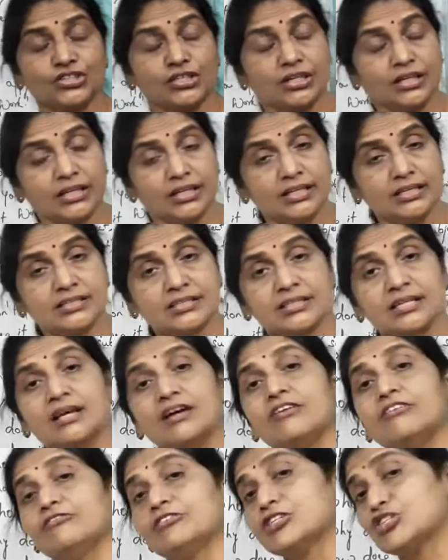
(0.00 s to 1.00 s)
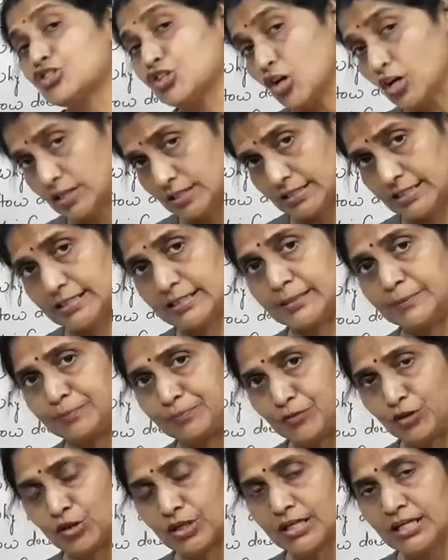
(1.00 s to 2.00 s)
is for choice.
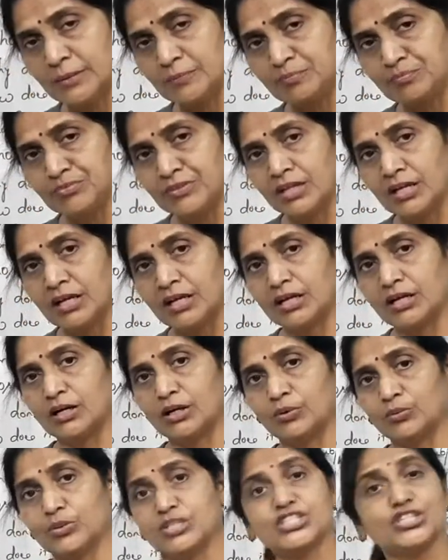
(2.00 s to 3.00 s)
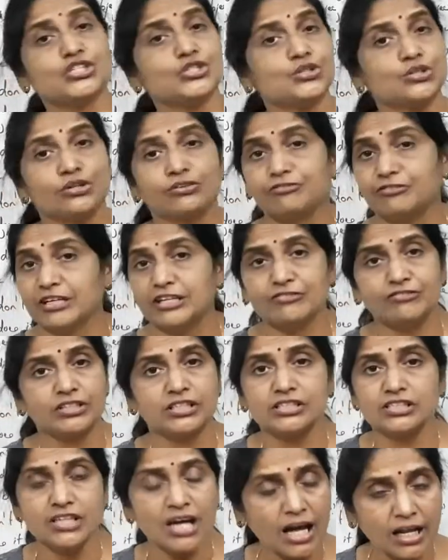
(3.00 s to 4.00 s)
Okay, which is your
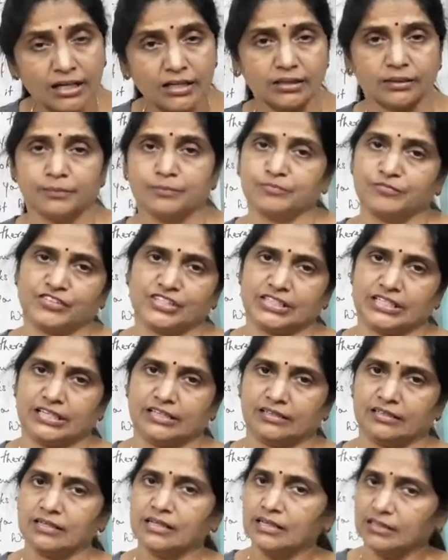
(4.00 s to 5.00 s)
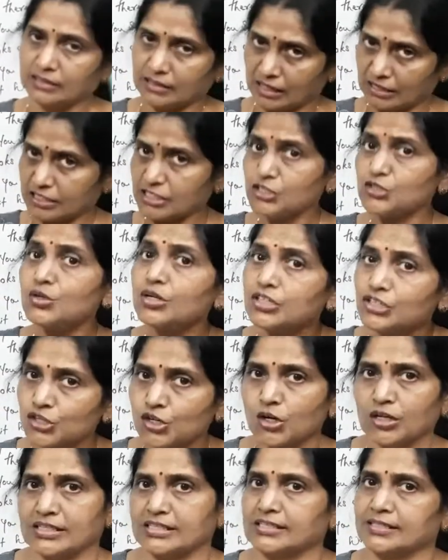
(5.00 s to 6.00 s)
favorite color? We say that is your
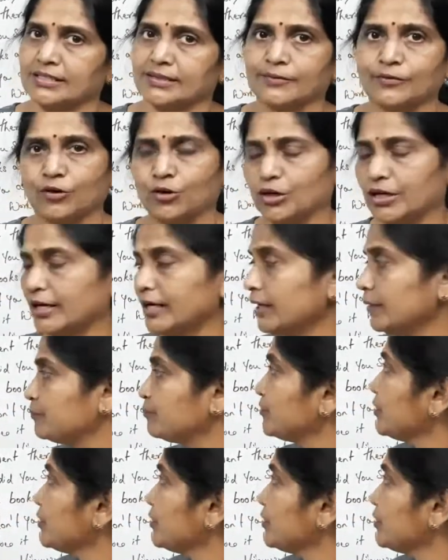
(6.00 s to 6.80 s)
choice. Okay,